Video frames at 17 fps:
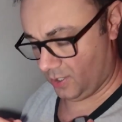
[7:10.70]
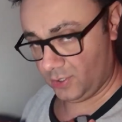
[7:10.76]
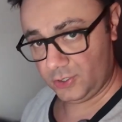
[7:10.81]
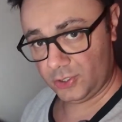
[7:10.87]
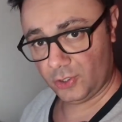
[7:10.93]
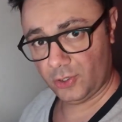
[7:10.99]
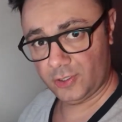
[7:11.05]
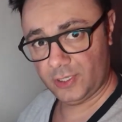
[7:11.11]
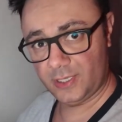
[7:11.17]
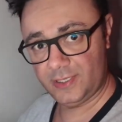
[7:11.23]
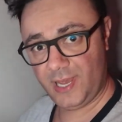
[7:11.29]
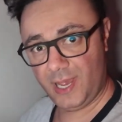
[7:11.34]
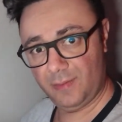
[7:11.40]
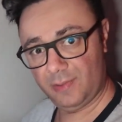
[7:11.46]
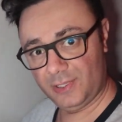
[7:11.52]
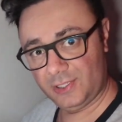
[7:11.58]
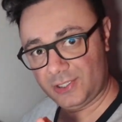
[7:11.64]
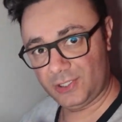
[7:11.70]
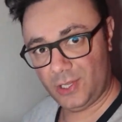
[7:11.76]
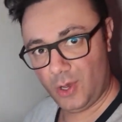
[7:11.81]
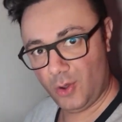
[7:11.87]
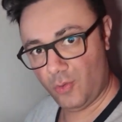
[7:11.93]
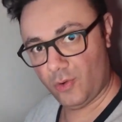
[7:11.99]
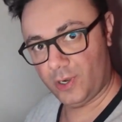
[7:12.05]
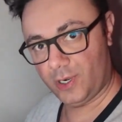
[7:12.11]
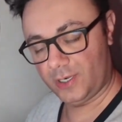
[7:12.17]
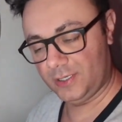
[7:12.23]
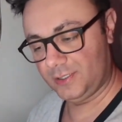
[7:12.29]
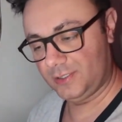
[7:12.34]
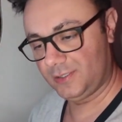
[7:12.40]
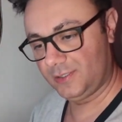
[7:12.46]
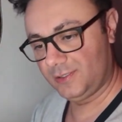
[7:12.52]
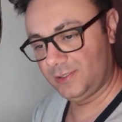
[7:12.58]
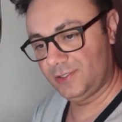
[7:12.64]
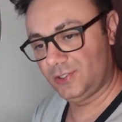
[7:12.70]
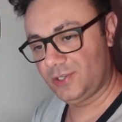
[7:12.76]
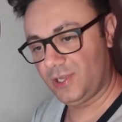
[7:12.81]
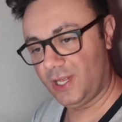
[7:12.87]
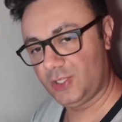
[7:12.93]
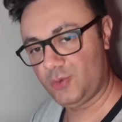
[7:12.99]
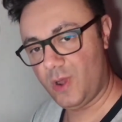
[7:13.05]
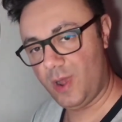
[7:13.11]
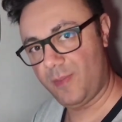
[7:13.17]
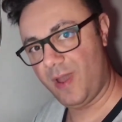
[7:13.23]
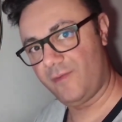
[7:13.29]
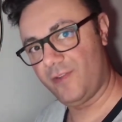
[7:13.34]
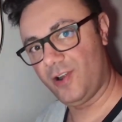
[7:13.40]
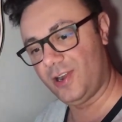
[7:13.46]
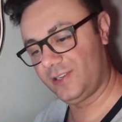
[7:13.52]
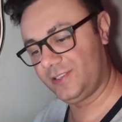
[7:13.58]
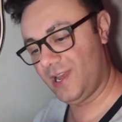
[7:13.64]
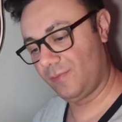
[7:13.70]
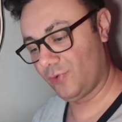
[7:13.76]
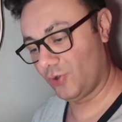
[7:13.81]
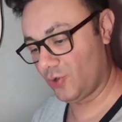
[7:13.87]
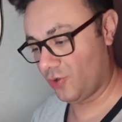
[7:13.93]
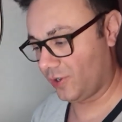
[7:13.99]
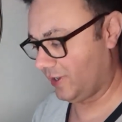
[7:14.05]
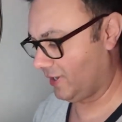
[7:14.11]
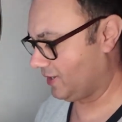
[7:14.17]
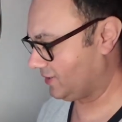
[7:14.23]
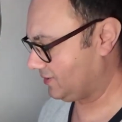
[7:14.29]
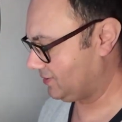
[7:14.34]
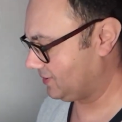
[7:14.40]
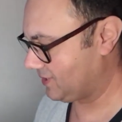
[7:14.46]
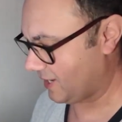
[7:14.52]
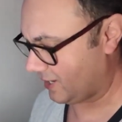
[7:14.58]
So the table's lower, so that's why I'm having a hard time recording it. It's